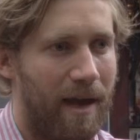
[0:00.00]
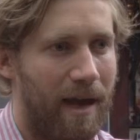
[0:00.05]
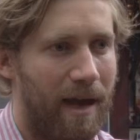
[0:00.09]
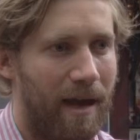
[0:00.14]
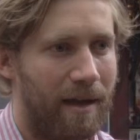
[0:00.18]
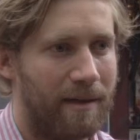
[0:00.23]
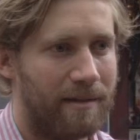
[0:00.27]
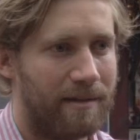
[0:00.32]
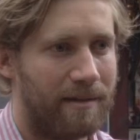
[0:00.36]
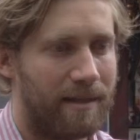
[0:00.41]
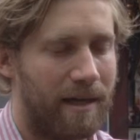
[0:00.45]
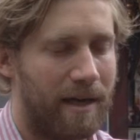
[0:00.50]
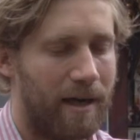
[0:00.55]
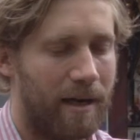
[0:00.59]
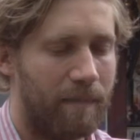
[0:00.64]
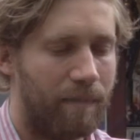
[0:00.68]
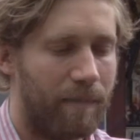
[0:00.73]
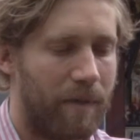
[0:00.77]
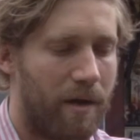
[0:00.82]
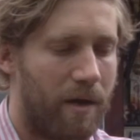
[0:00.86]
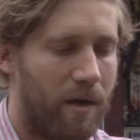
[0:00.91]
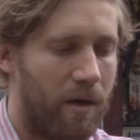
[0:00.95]
and
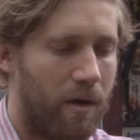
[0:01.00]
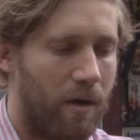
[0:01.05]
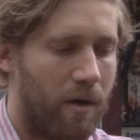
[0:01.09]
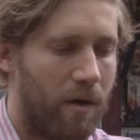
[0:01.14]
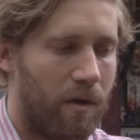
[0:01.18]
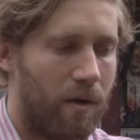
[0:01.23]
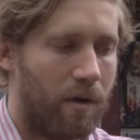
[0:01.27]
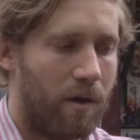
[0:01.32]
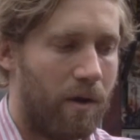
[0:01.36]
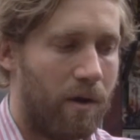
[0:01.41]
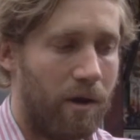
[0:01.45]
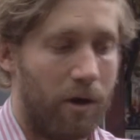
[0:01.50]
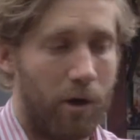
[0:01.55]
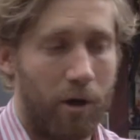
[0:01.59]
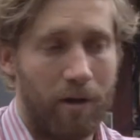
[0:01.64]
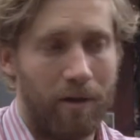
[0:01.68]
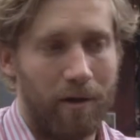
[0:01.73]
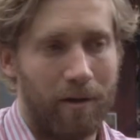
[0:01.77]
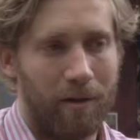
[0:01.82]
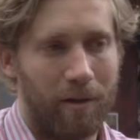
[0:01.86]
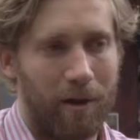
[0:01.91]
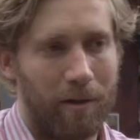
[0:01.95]

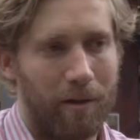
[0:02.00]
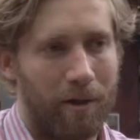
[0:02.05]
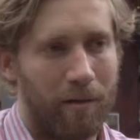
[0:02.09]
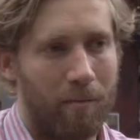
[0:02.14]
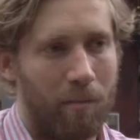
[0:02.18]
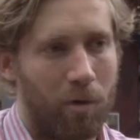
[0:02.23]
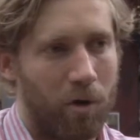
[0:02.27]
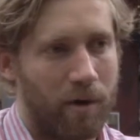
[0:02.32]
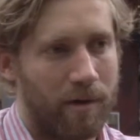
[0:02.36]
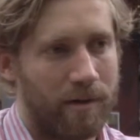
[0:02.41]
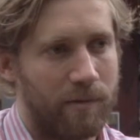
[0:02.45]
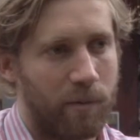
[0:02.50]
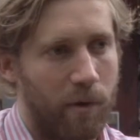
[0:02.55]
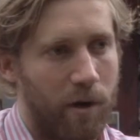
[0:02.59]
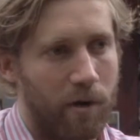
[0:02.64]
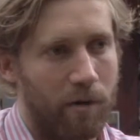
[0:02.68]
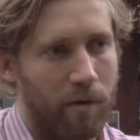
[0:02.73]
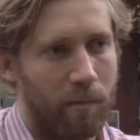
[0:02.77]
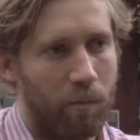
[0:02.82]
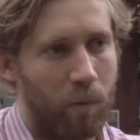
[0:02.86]
a lot more as well.